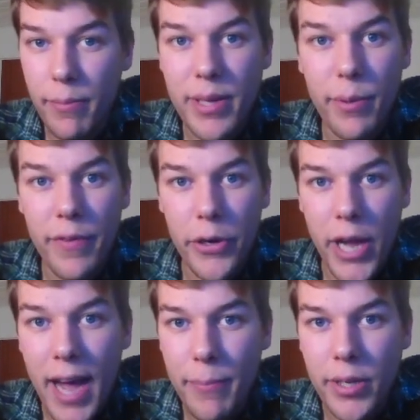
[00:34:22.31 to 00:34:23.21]
of people very
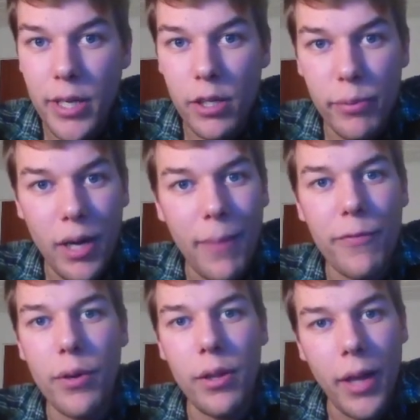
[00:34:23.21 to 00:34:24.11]
happy and open up
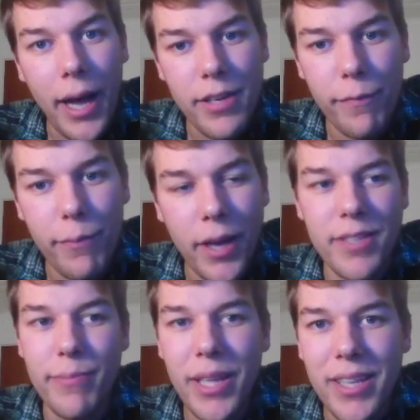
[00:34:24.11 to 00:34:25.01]
for a lot of
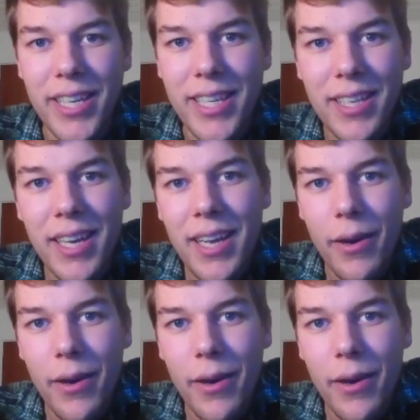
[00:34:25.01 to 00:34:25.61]
possibilities